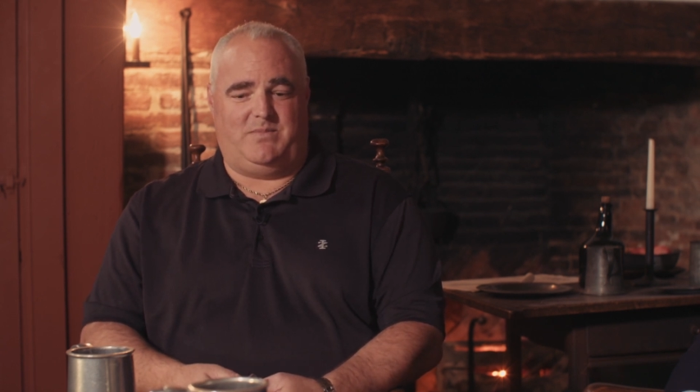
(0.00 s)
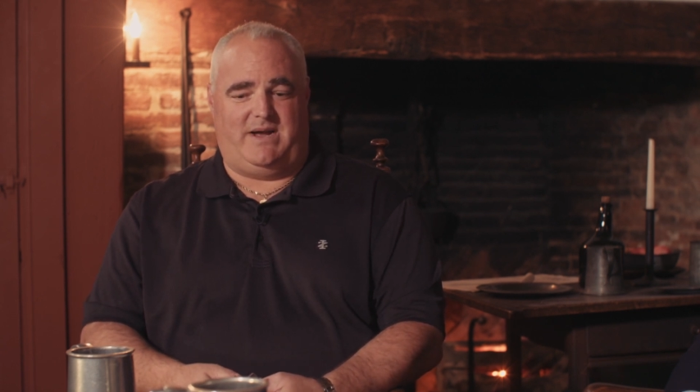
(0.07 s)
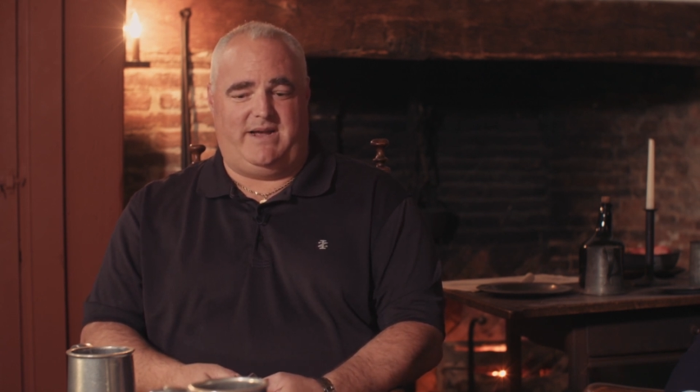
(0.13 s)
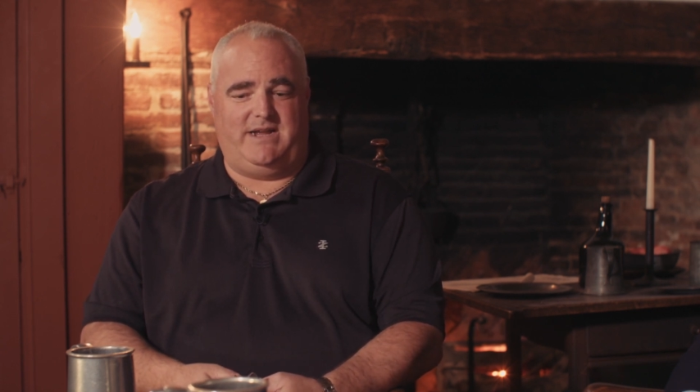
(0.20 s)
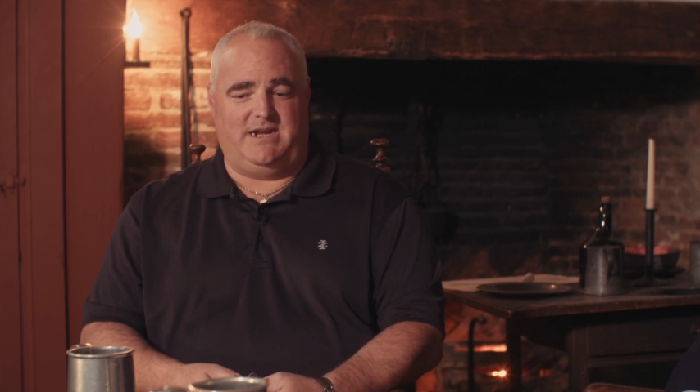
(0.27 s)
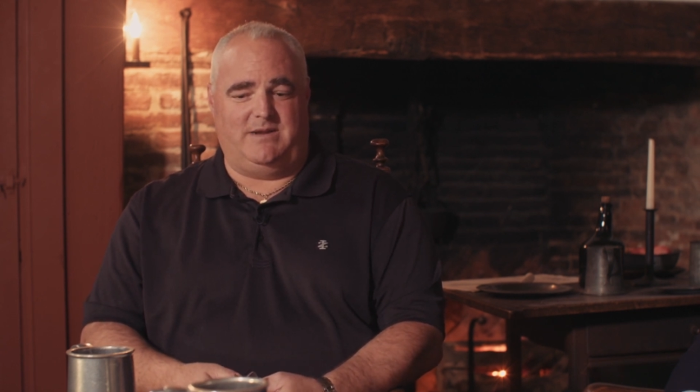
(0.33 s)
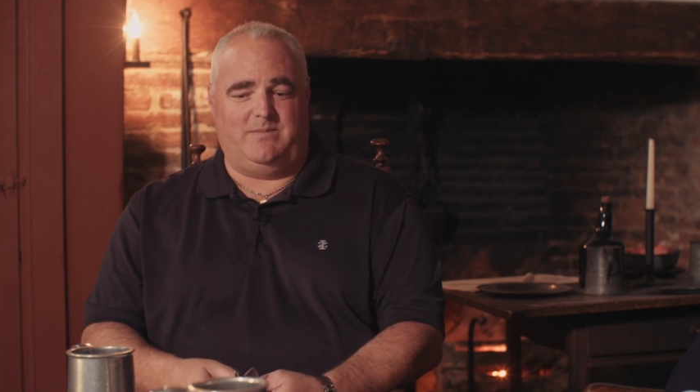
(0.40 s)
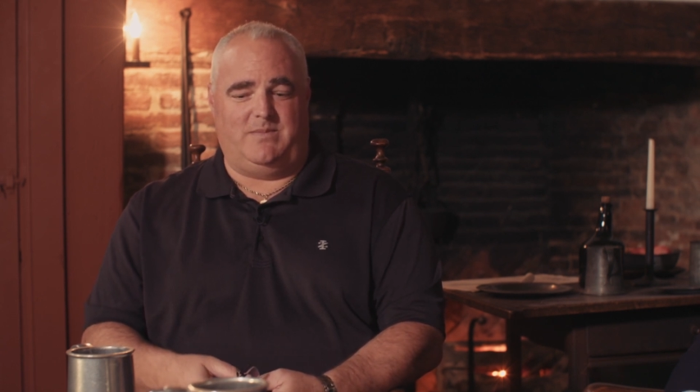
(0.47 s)

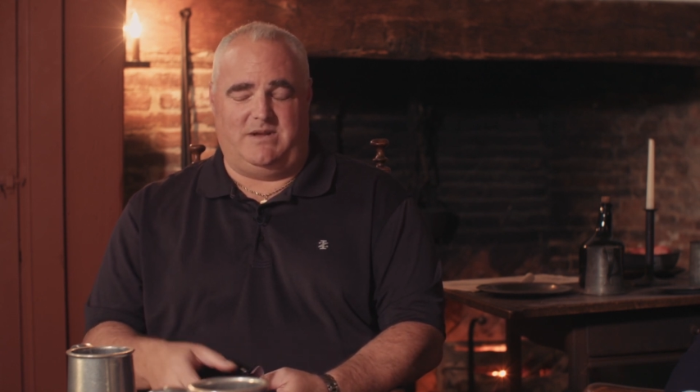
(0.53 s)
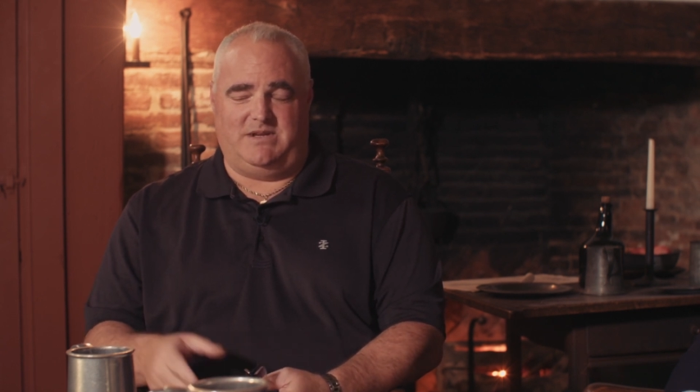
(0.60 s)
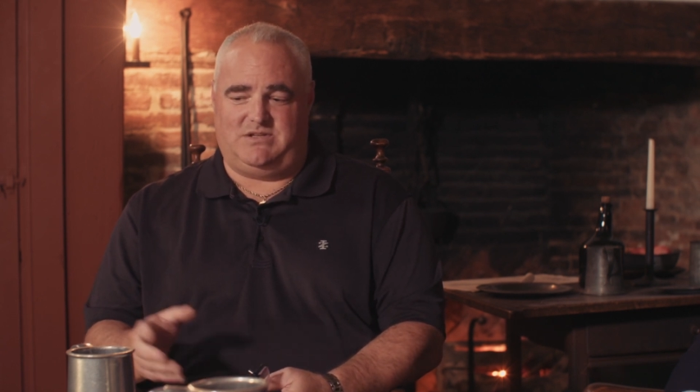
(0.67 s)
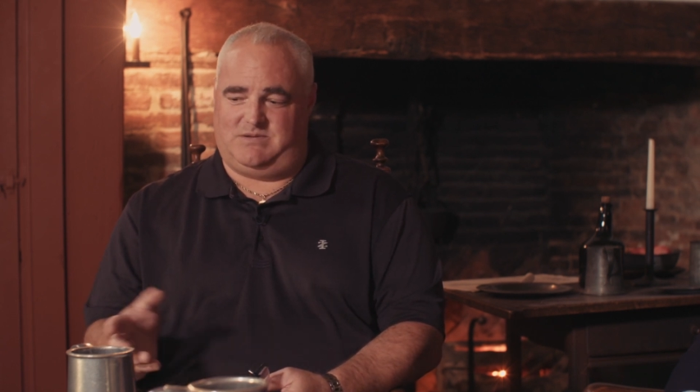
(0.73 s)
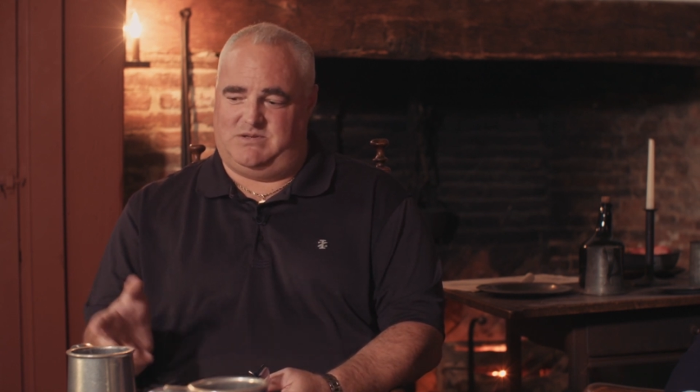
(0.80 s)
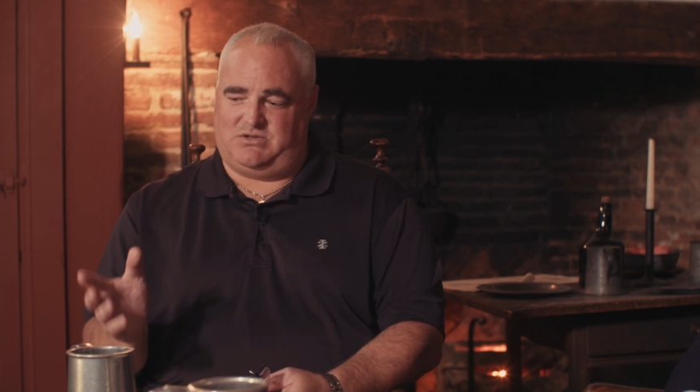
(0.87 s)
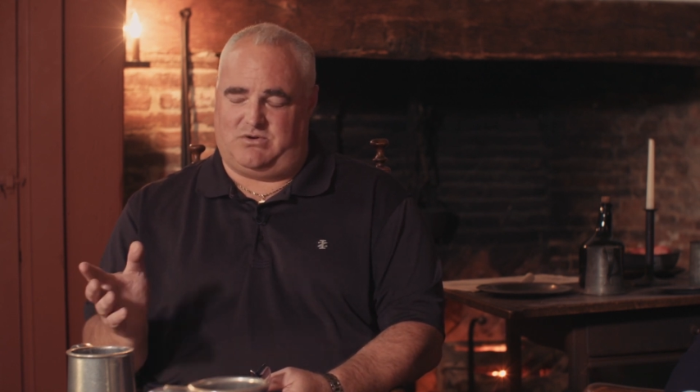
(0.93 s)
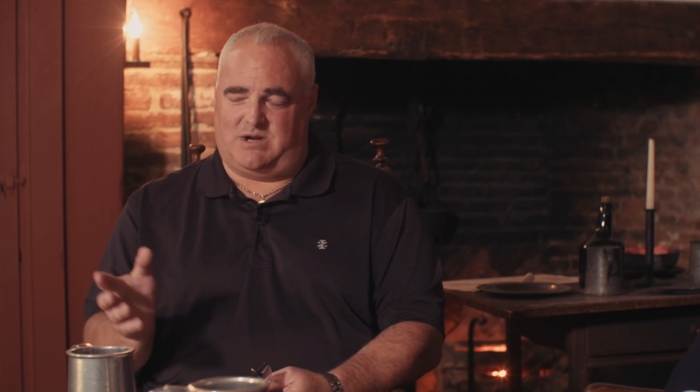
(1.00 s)
buying them, I
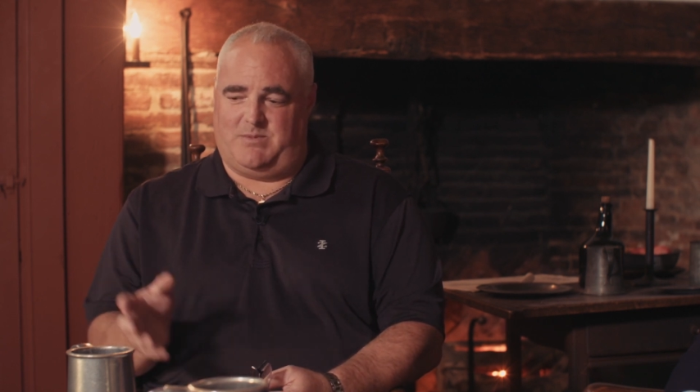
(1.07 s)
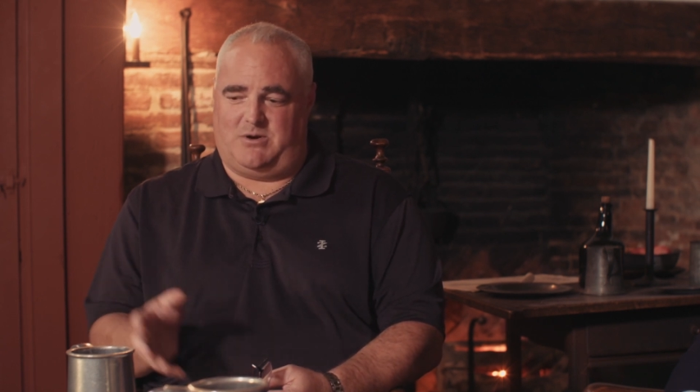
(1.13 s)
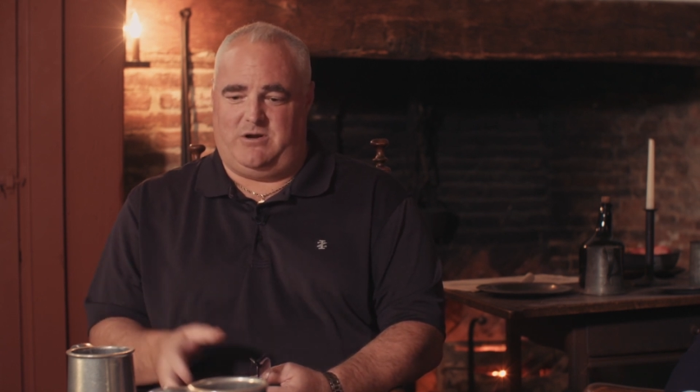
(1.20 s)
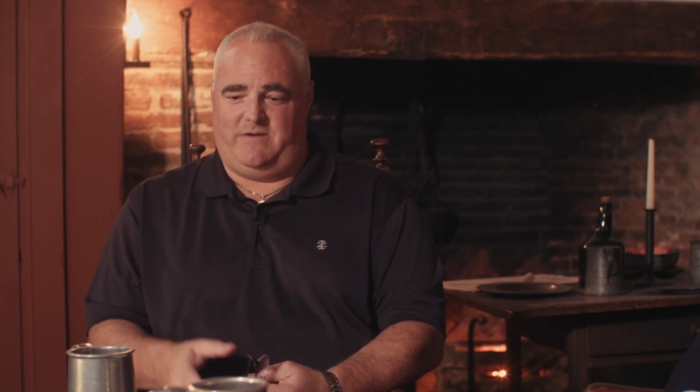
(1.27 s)
struck up a